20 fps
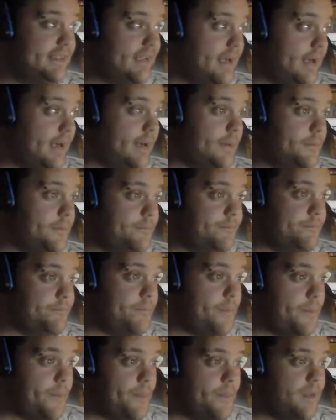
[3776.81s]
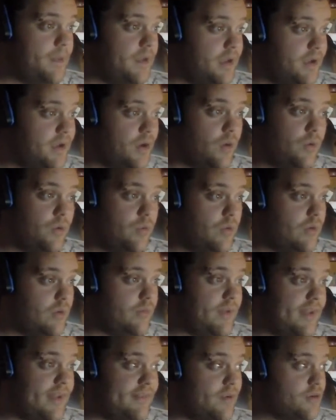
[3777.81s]
And
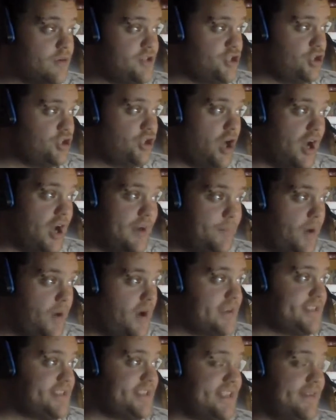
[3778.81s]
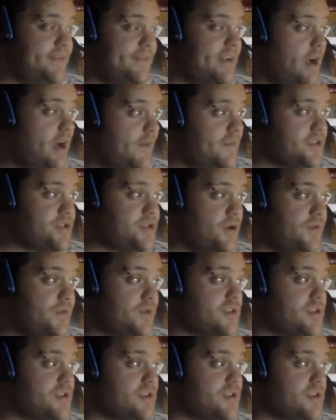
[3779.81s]
there's a lot of positivity on this earth.